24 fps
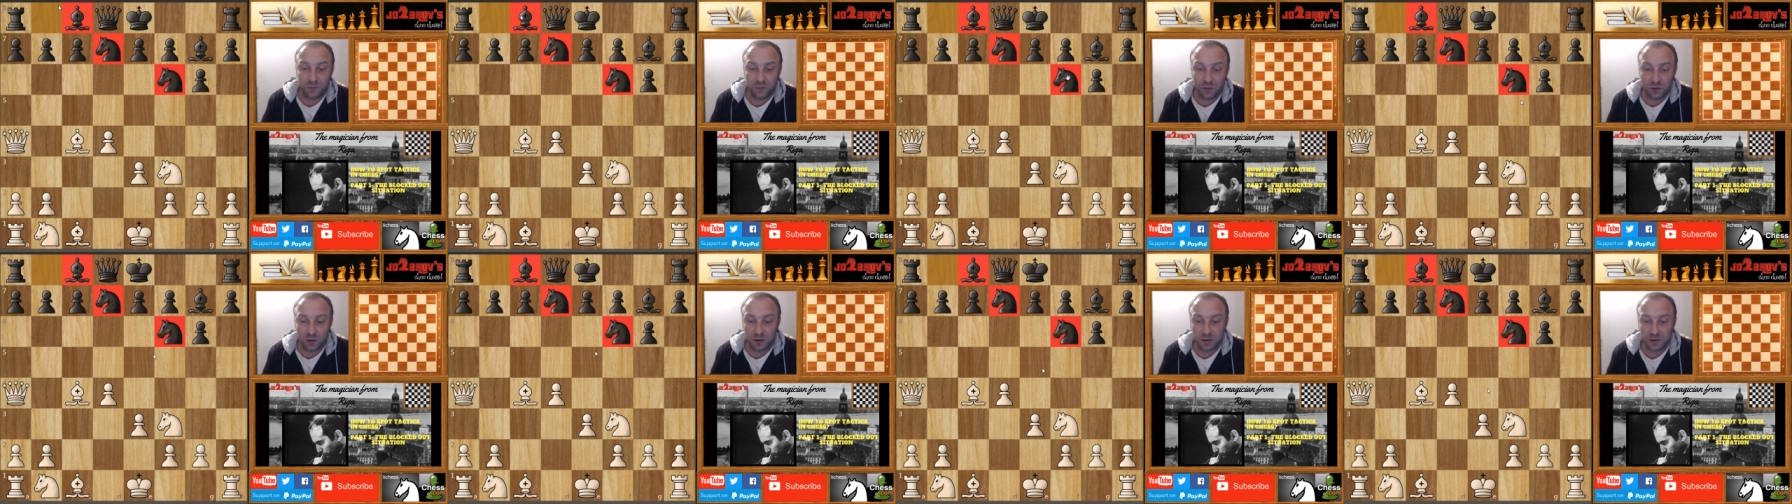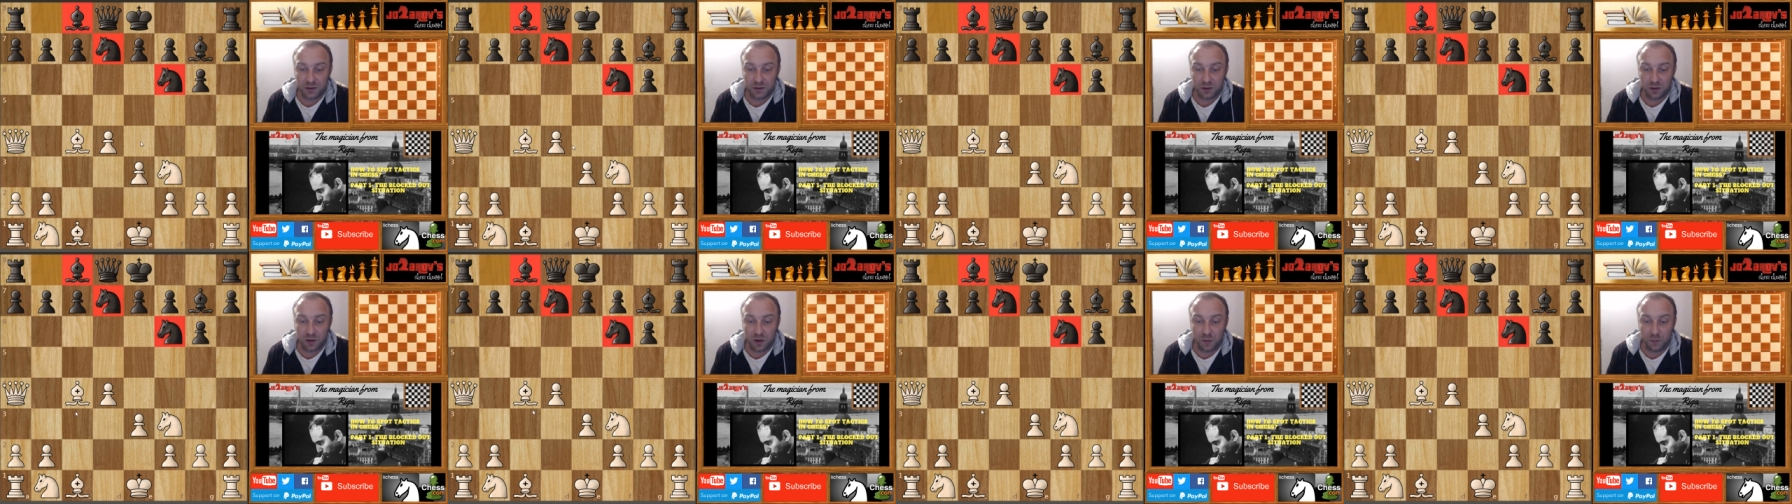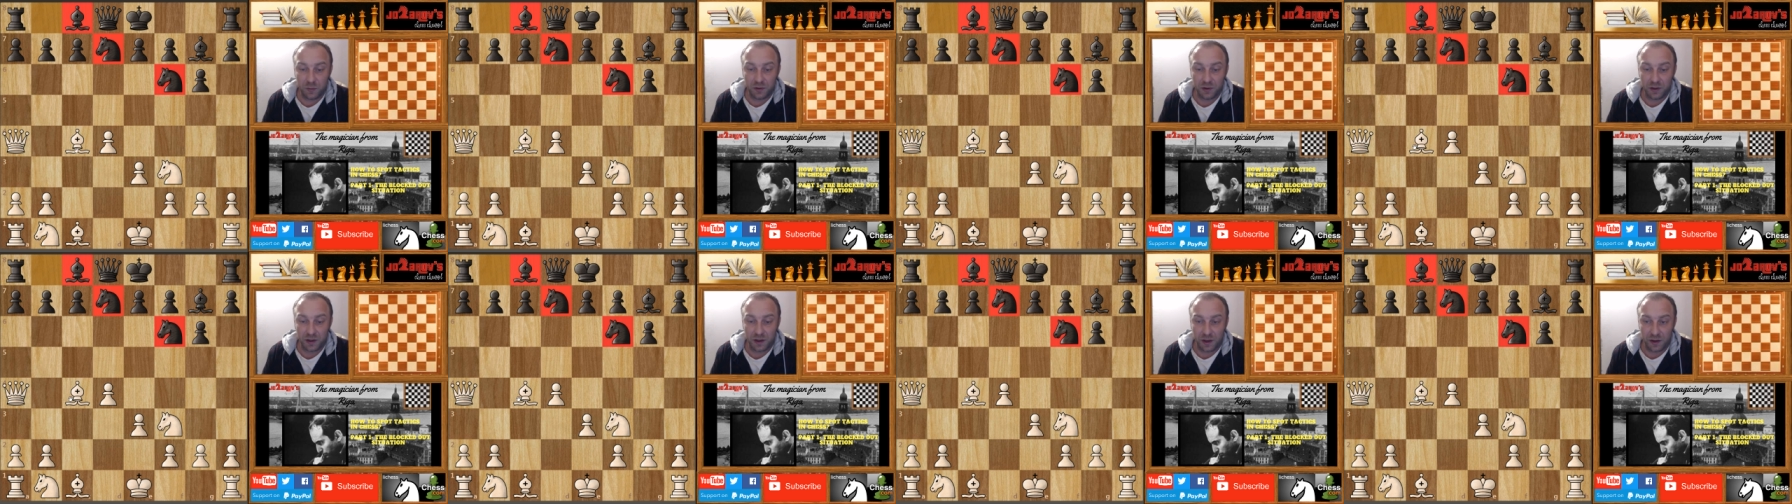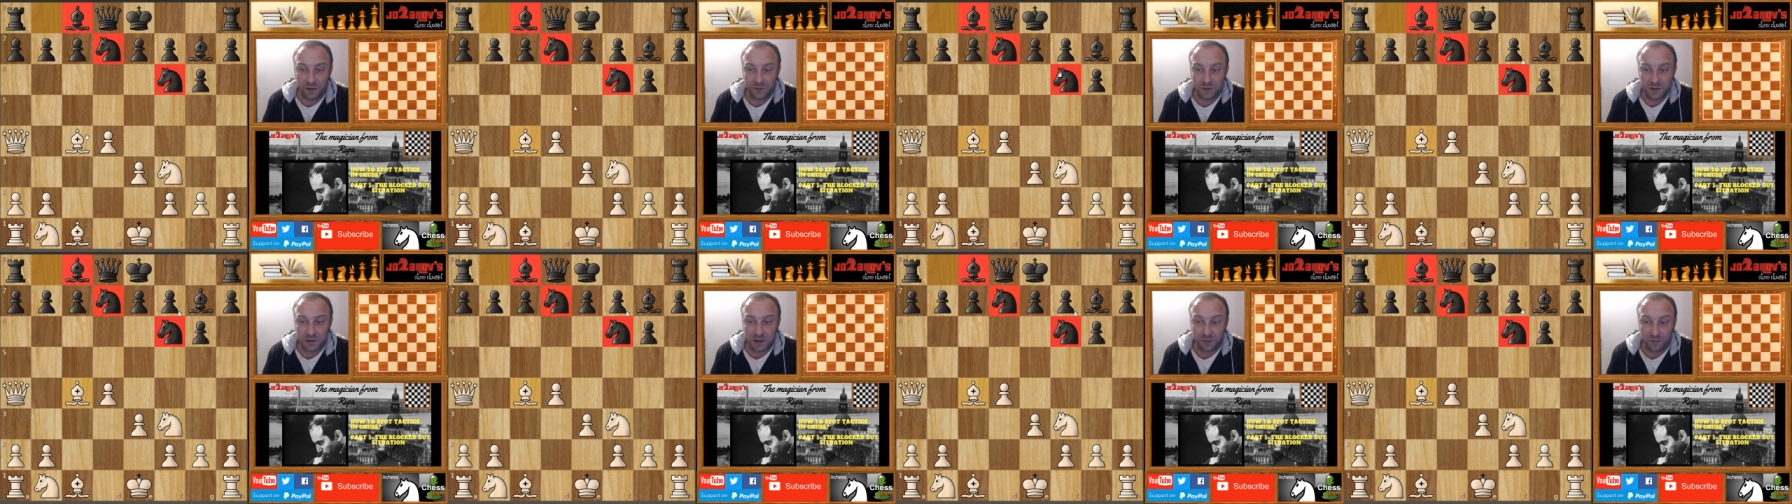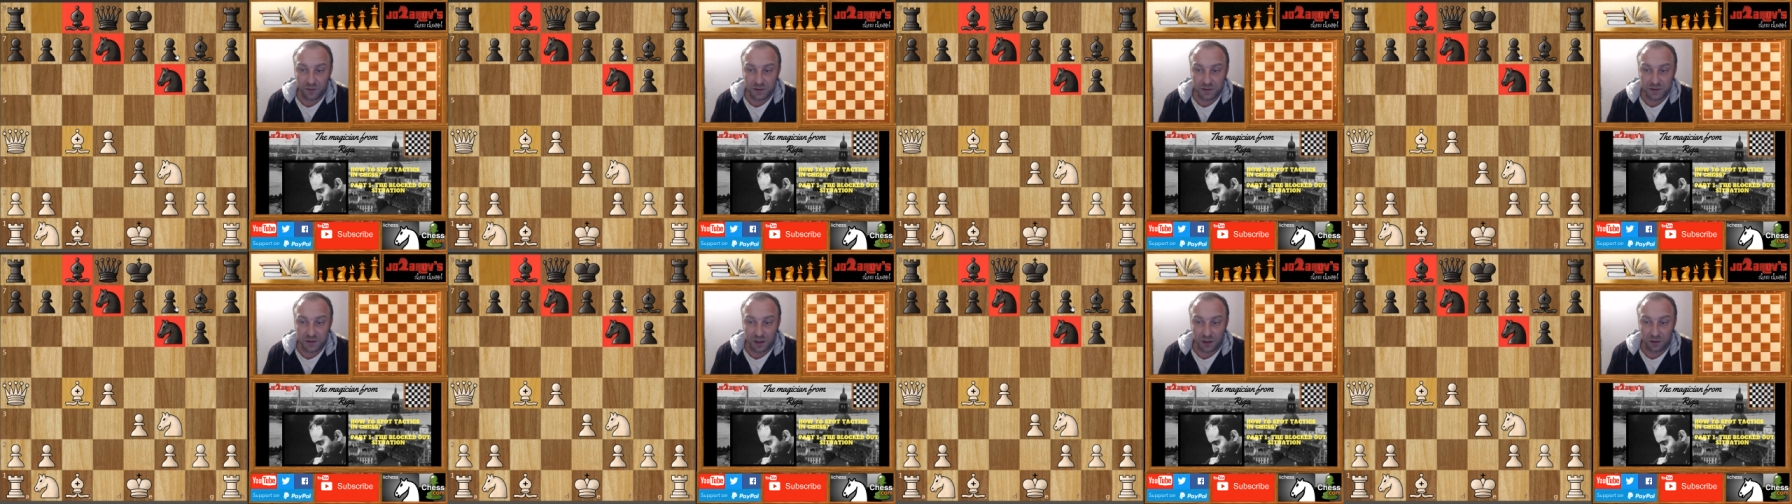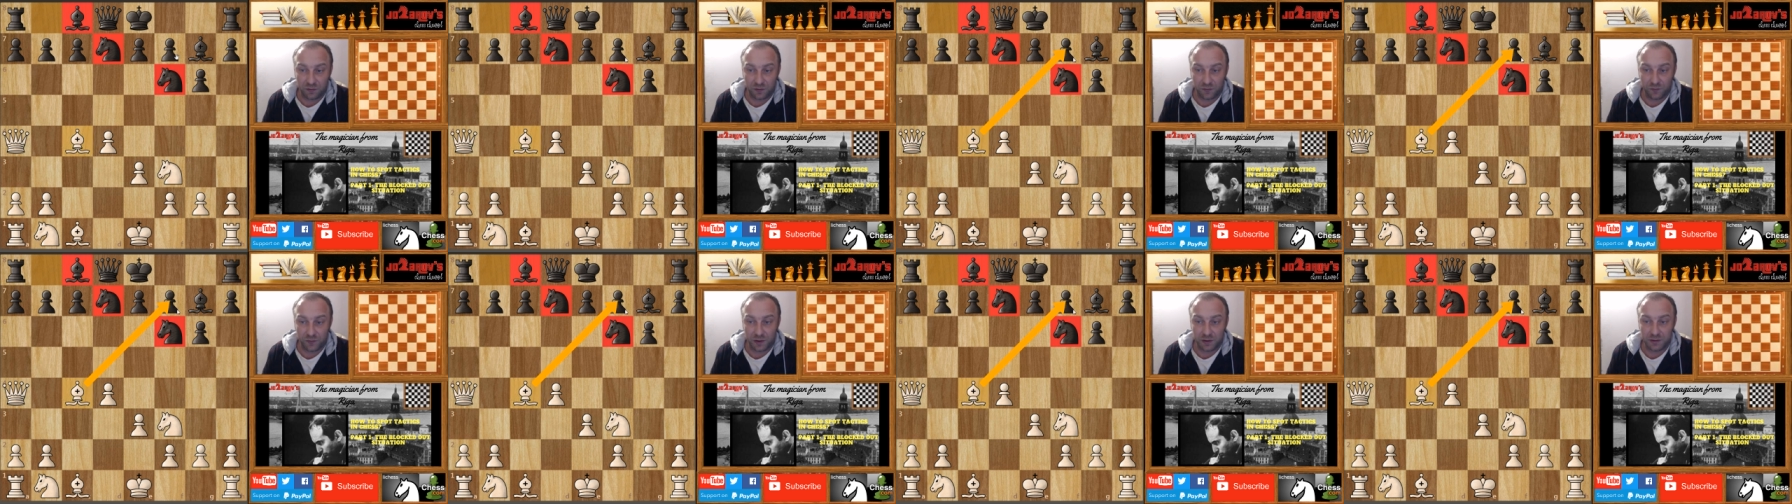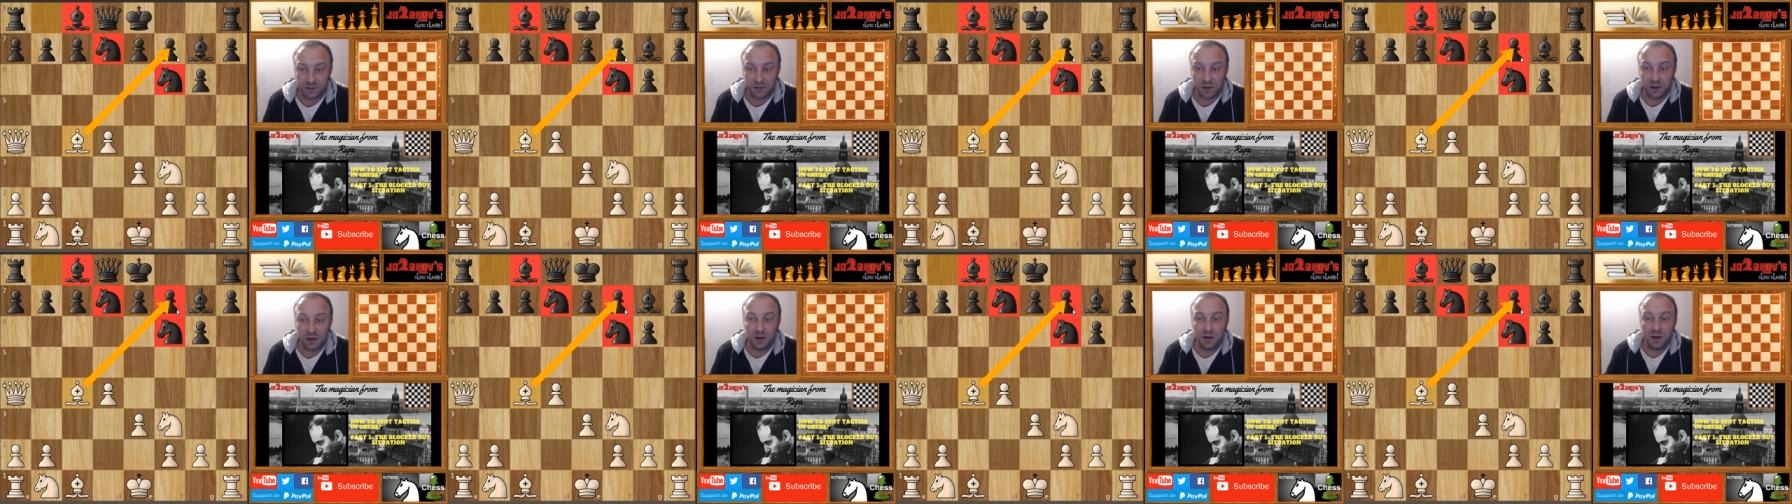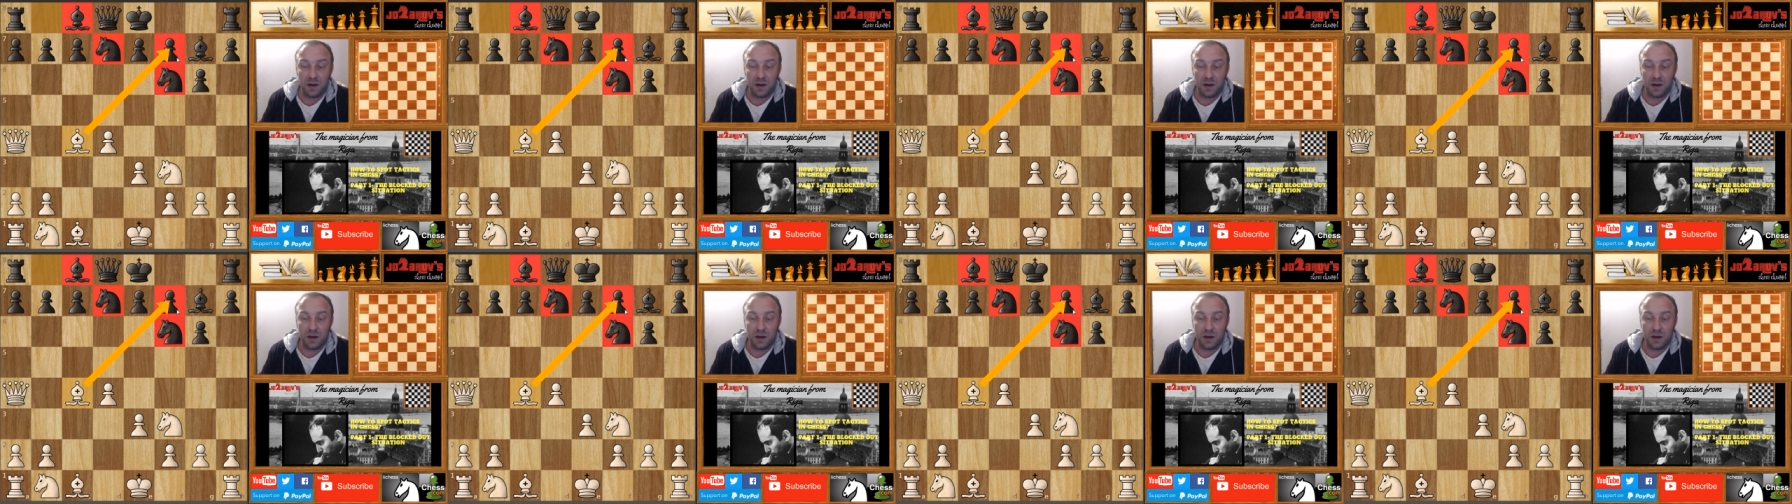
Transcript: for this common f7 sacrifice.